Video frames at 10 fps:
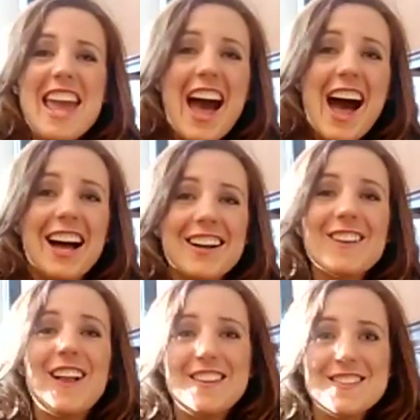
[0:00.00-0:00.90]
Yeah,
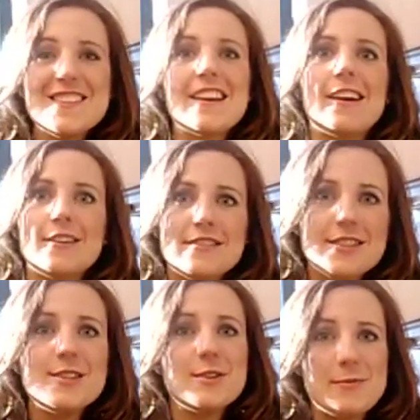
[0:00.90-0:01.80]
cleanses are
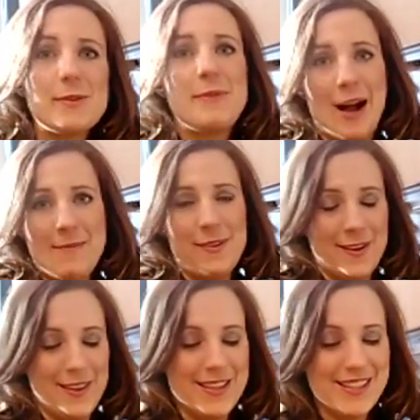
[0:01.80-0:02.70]
super popular
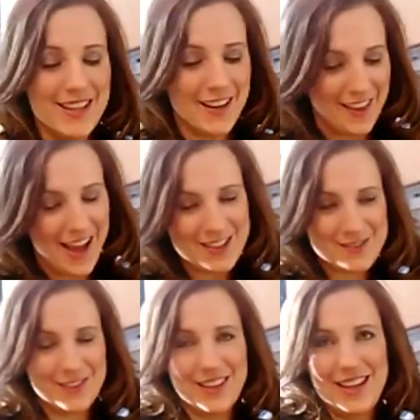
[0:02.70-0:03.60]
this year. That's
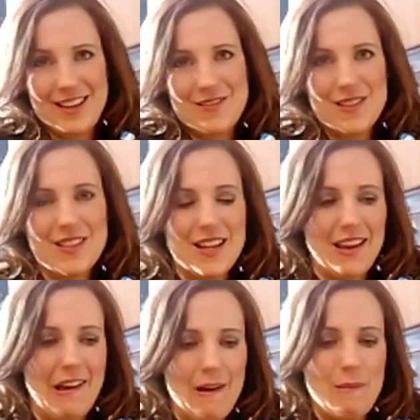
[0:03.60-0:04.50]
really interesting.
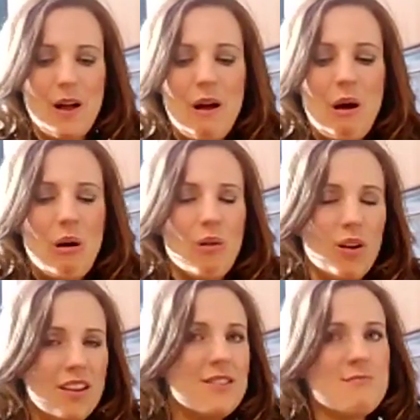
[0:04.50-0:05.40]
One
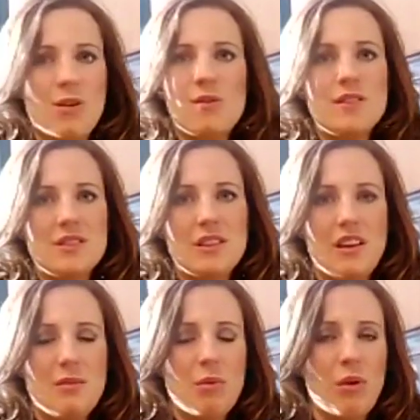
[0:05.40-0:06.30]
of the most
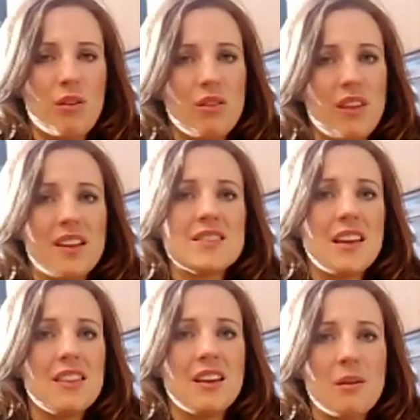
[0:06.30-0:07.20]
important things I
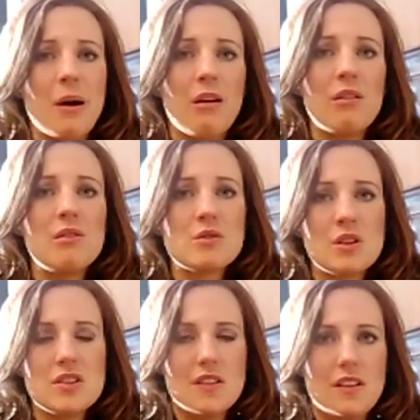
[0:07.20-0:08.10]
think about
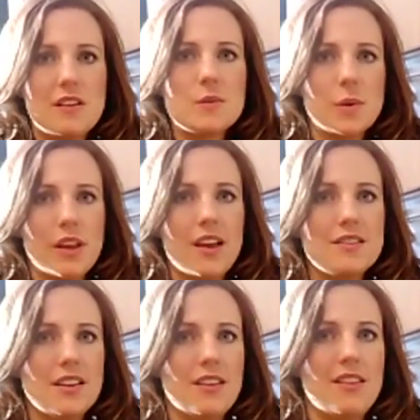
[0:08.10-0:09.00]
nutrition is
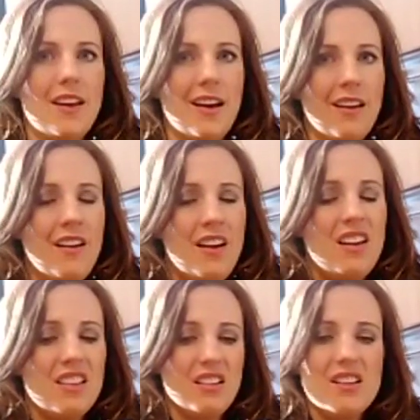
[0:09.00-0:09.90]
realizing that
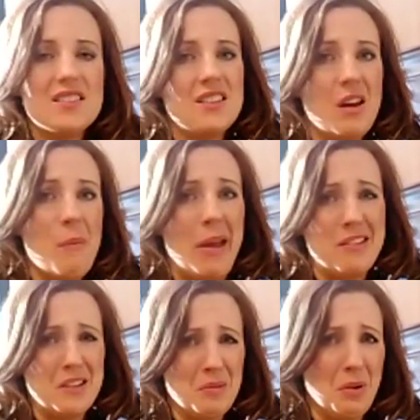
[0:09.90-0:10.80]
there isn't a
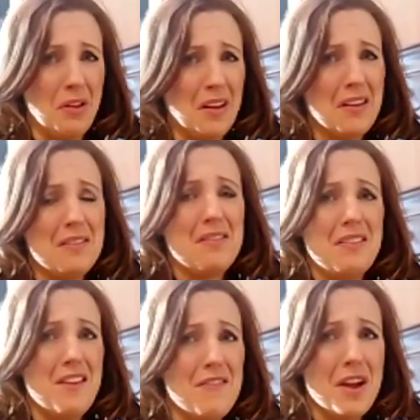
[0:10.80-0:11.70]
magic bullet.
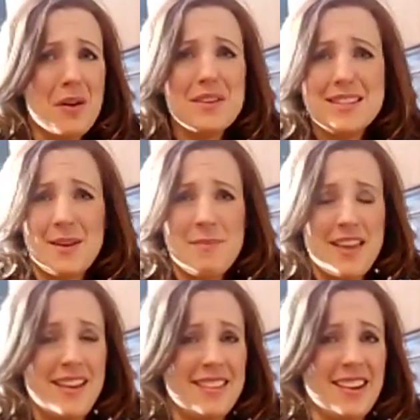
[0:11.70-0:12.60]
If there was
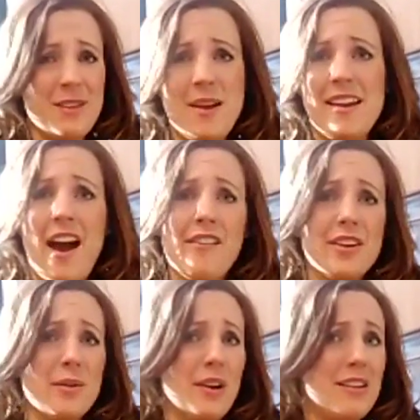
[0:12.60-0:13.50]
something that could make
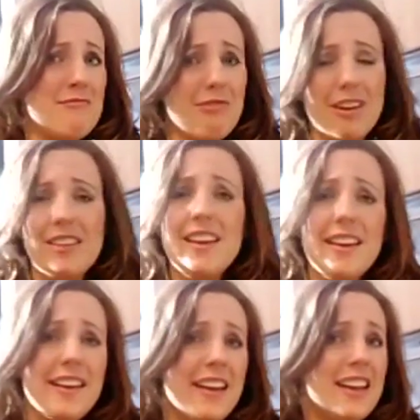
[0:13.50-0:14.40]
everyone really,
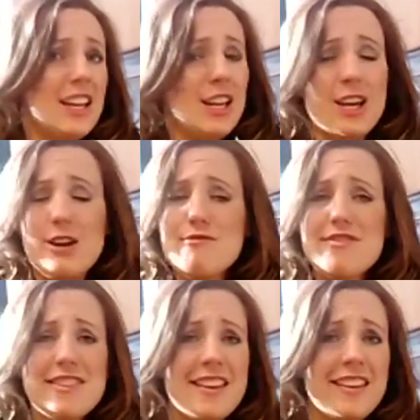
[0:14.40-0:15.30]

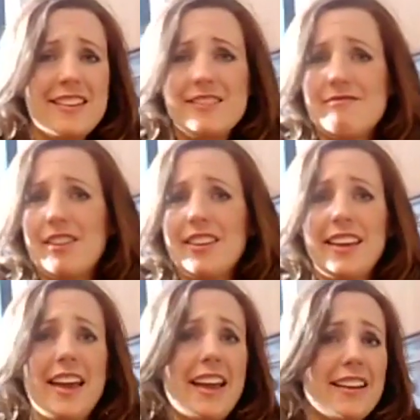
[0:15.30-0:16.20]
thin and
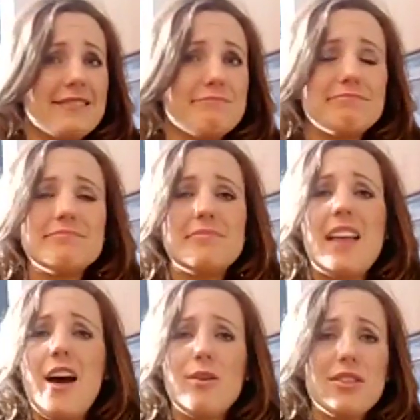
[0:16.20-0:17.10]
really
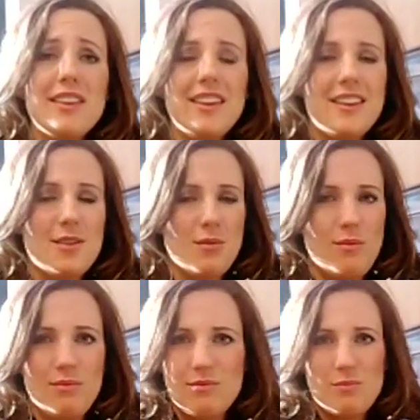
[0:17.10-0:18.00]
healthy,
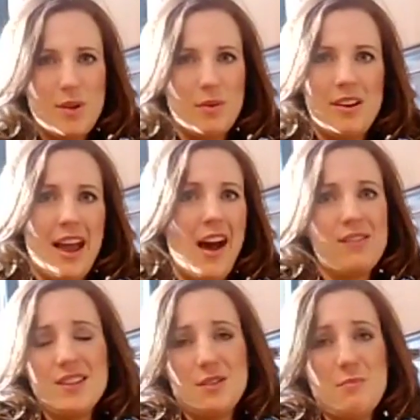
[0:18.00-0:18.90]
we wouldn't have
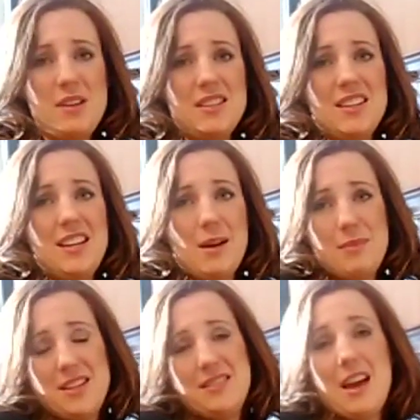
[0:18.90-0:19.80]
this obesity
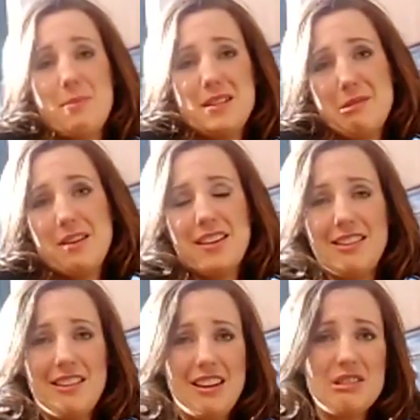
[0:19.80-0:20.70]
epidemic in the
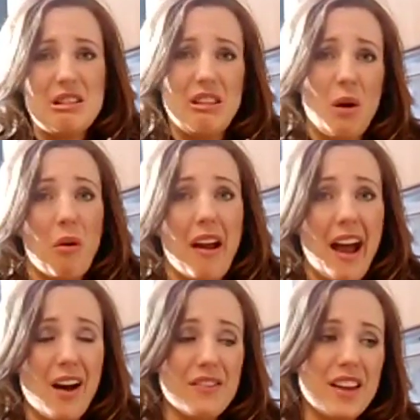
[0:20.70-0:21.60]
nation that we're
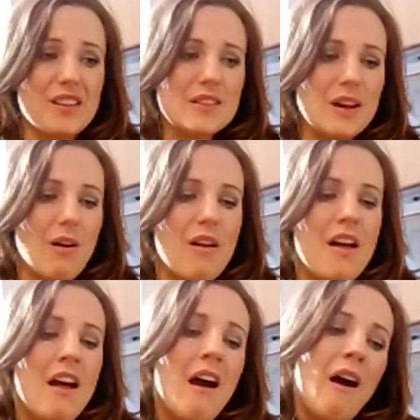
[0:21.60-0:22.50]
having. So
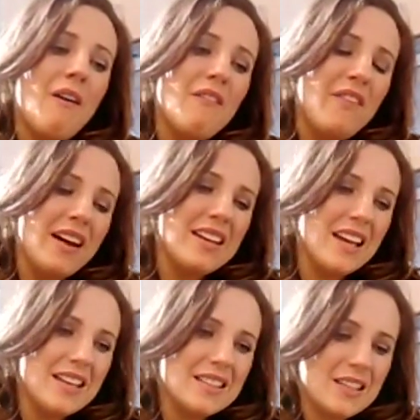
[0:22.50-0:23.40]
fad
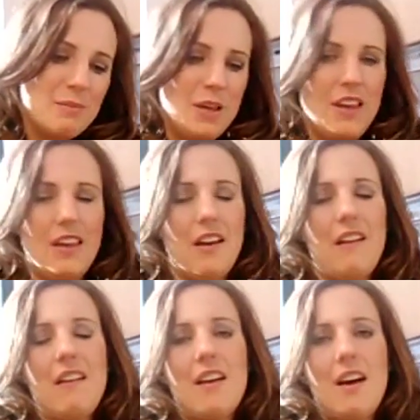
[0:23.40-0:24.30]
diets can be
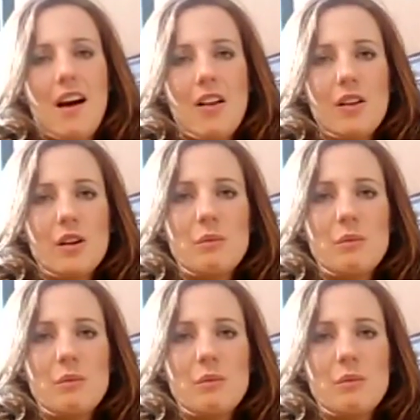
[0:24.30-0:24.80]
a little bit